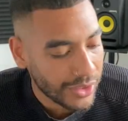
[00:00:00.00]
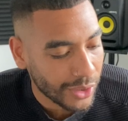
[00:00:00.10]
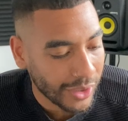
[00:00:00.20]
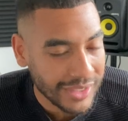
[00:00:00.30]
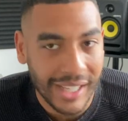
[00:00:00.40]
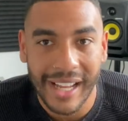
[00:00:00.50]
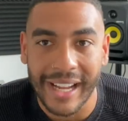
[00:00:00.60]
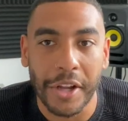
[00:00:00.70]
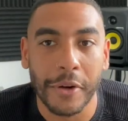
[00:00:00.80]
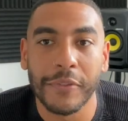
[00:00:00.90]
So until I
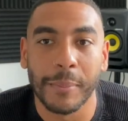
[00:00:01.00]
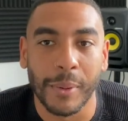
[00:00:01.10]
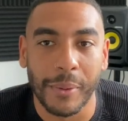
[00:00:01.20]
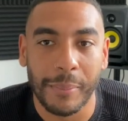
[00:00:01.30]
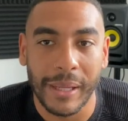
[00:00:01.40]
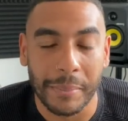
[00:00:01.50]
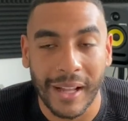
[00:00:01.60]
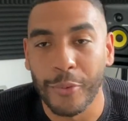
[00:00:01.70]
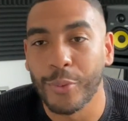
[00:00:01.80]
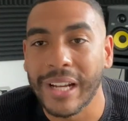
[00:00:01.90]
get comfortable with people,
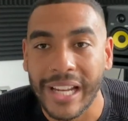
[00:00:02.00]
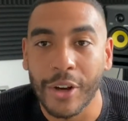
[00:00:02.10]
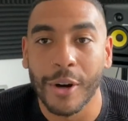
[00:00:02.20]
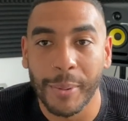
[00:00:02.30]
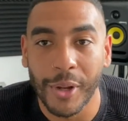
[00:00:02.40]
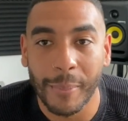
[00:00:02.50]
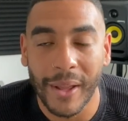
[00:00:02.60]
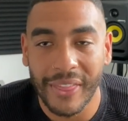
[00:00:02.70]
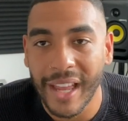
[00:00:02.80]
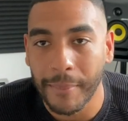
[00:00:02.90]
I really open up,
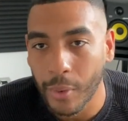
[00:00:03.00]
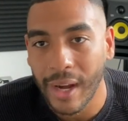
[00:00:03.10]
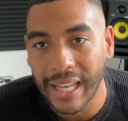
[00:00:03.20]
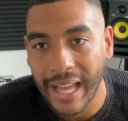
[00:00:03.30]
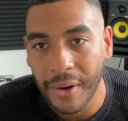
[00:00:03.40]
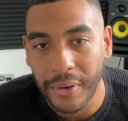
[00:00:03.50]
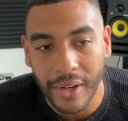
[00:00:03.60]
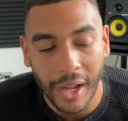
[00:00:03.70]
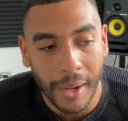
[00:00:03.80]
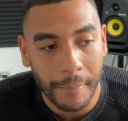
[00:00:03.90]
and then I'm quite
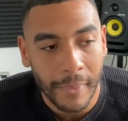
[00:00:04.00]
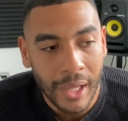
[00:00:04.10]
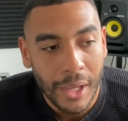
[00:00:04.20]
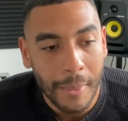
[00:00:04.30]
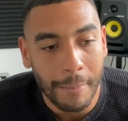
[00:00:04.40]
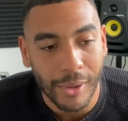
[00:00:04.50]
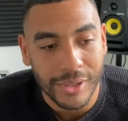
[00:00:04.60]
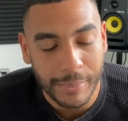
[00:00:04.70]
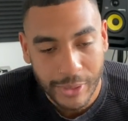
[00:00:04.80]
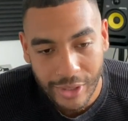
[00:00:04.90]
loud. Um,
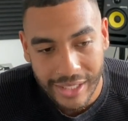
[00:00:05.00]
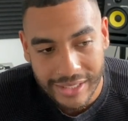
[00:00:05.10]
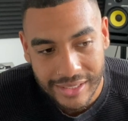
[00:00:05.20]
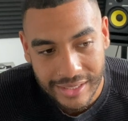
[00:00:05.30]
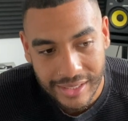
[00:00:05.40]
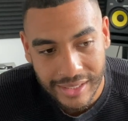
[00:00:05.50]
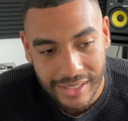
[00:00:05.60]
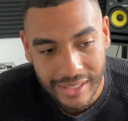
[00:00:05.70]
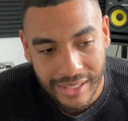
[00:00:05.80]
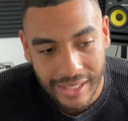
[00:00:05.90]
but to be honest,
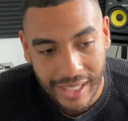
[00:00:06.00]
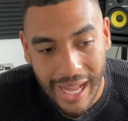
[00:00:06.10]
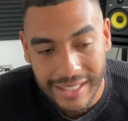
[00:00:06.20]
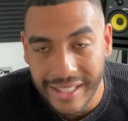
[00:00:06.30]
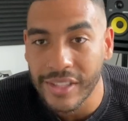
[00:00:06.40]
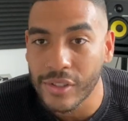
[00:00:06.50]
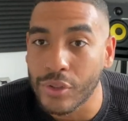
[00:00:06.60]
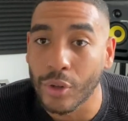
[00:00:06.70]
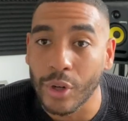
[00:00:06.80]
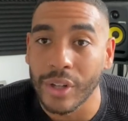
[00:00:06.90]
I did
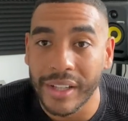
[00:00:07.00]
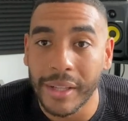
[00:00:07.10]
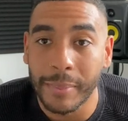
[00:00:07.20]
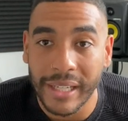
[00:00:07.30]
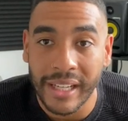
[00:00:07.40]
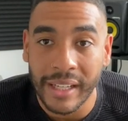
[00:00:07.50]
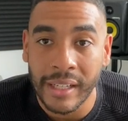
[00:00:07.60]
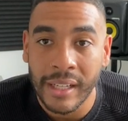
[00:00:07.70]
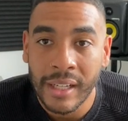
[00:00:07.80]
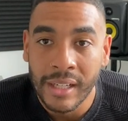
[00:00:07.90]
struggle in the
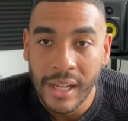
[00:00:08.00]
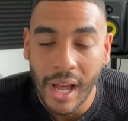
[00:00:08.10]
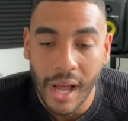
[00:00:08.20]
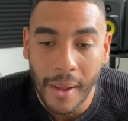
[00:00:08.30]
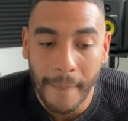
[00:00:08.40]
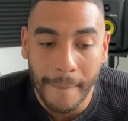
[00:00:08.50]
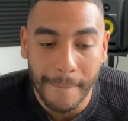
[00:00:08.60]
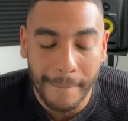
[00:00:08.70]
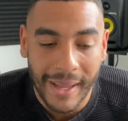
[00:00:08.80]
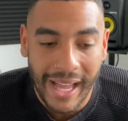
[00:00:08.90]
beginning.
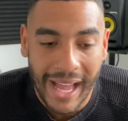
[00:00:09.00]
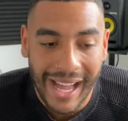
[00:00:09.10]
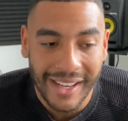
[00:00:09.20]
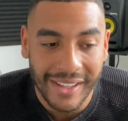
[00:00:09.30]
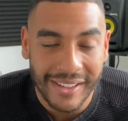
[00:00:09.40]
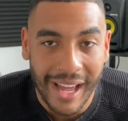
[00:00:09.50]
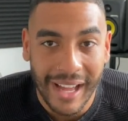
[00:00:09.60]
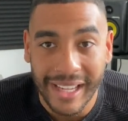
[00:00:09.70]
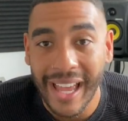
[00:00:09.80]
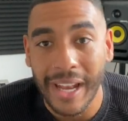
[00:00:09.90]
Um, and
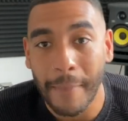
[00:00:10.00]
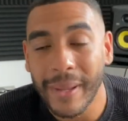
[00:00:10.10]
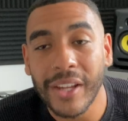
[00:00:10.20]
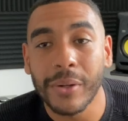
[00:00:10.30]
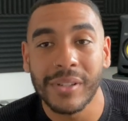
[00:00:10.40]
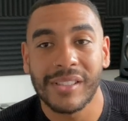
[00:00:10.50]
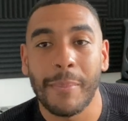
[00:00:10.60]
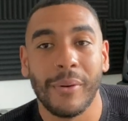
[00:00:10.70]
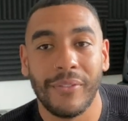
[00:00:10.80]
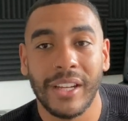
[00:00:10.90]
again, I may do a
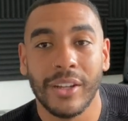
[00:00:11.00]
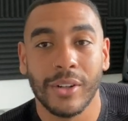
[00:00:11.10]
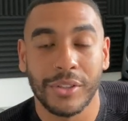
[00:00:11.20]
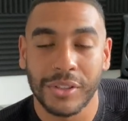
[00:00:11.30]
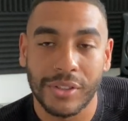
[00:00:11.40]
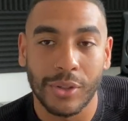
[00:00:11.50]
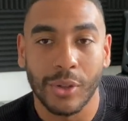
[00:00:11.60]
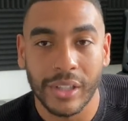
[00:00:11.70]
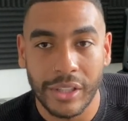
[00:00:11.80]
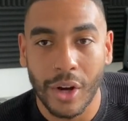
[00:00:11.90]
separate video just
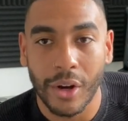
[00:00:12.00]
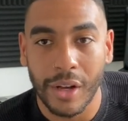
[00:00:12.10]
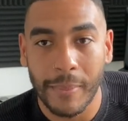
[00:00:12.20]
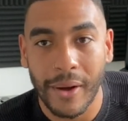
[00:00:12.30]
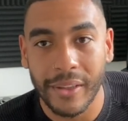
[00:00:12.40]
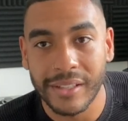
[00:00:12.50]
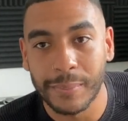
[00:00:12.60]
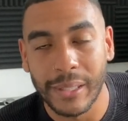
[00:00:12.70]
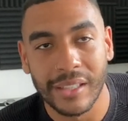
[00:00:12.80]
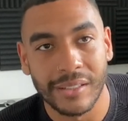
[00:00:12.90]
solely talking about this,
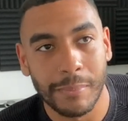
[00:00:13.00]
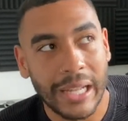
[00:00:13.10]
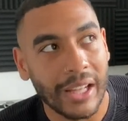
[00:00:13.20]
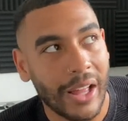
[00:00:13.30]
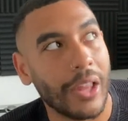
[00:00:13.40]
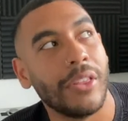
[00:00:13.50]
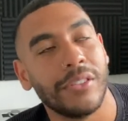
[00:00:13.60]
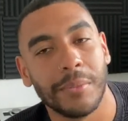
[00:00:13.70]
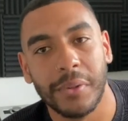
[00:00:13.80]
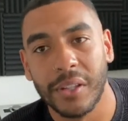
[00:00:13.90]
because mental health
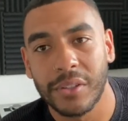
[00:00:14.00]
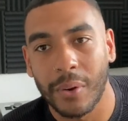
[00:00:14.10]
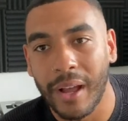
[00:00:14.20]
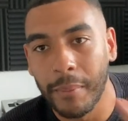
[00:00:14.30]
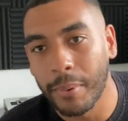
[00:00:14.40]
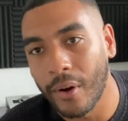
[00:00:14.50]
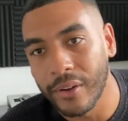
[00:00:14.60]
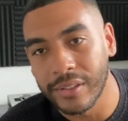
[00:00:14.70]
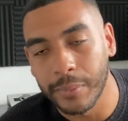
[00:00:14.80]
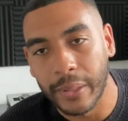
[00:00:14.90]
is something that's quite
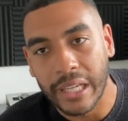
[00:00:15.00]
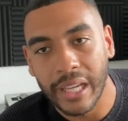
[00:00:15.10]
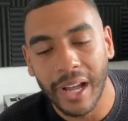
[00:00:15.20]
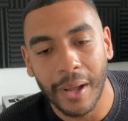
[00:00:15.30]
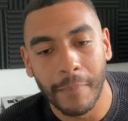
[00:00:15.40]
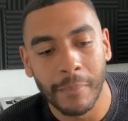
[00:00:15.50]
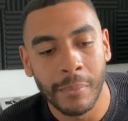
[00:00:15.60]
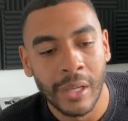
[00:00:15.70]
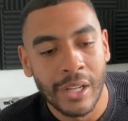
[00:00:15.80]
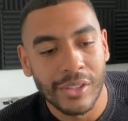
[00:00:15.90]
important to me.
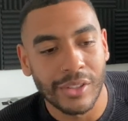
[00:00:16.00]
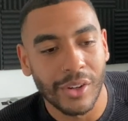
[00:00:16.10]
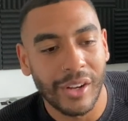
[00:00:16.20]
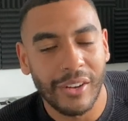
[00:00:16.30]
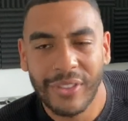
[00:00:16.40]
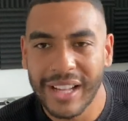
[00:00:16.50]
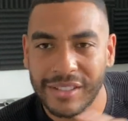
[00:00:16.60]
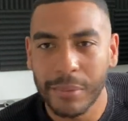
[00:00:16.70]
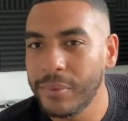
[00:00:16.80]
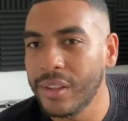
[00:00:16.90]
Um, so if
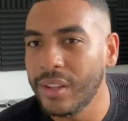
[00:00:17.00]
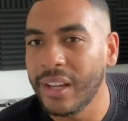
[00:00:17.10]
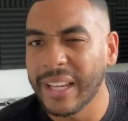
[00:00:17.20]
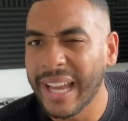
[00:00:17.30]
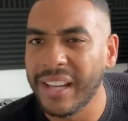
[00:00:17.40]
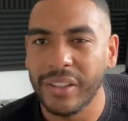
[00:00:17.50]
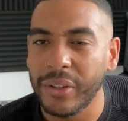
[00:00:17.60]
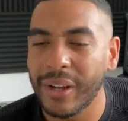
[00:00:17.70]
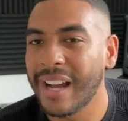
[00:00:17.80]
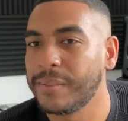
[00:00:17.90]
that's something that, again,
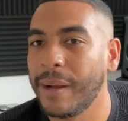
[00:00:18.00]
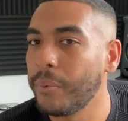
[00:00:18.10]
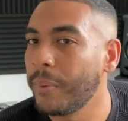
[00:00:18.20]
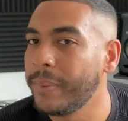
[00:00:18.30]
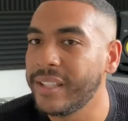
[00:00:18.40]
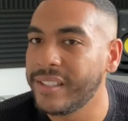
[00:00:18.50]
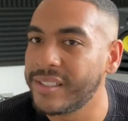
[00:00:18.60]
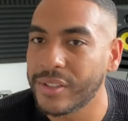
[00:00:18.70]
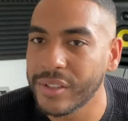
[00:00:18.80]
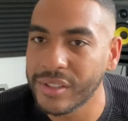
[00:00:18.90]
you guys might want me to
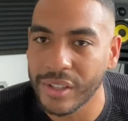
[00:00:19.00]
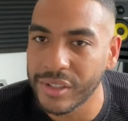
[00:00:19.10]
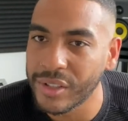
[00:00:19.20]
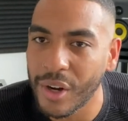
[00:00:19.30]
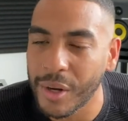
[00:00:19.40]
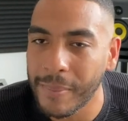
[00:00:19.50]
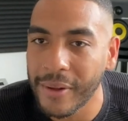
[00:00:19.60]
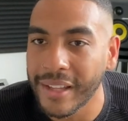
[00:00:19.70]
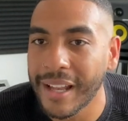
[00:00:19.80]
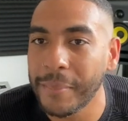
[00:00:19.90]
discuss or to talk
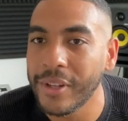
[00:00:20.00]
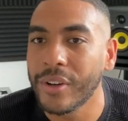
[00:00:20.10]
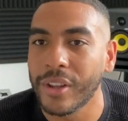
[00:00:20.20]
about, then let me know